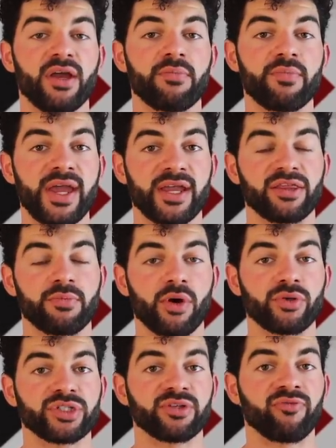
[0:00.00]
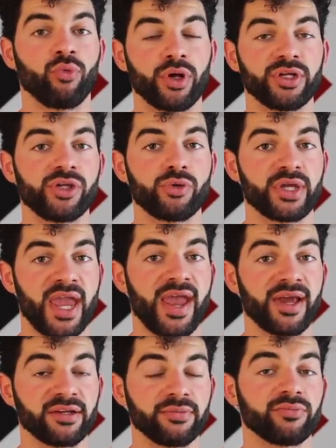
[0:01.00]
Make the most of what you
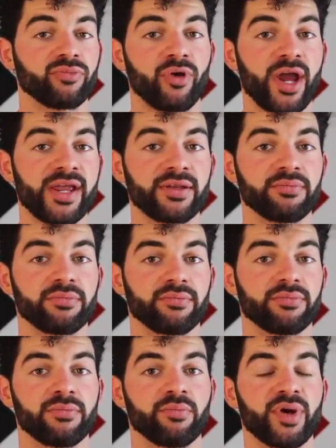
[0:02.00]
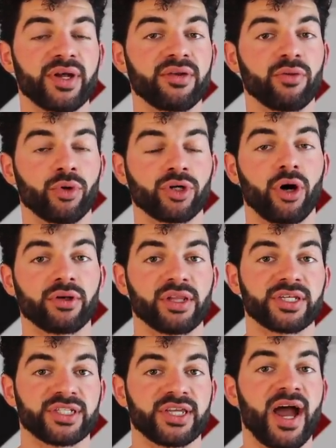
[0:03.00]
can, right? But
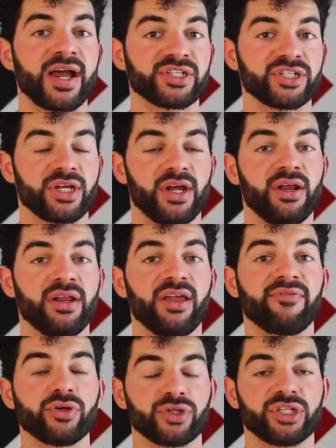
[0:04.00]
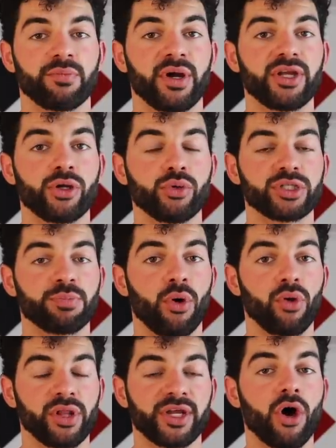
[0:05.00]
regardless, guys, if you're somebody who's
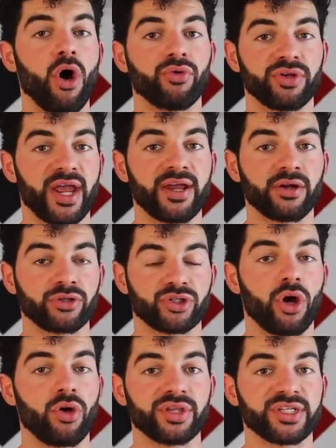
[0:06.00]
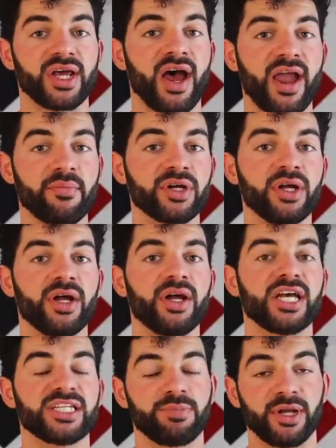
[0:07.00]
pulling all nighters all the time,
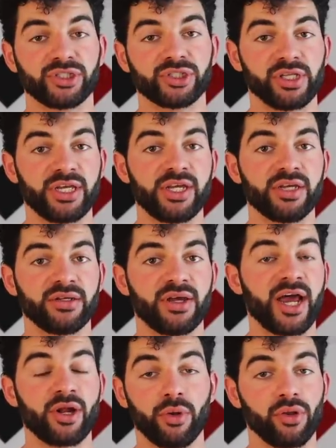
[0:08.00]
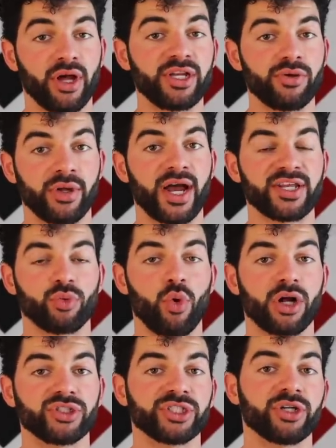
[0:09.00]
especially, I know a lot of you guys
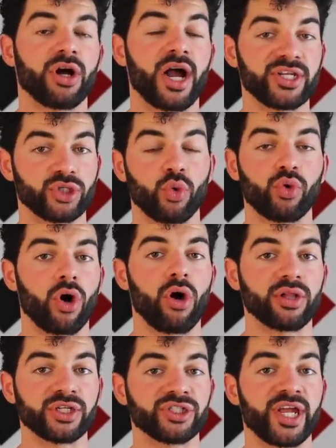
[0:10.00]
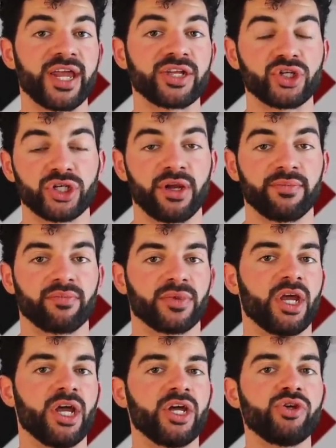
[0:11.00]
watching are high school, college age
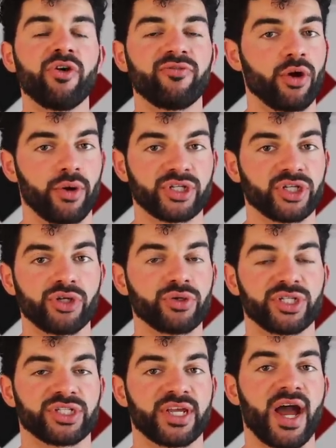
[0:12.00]
you have no excuses,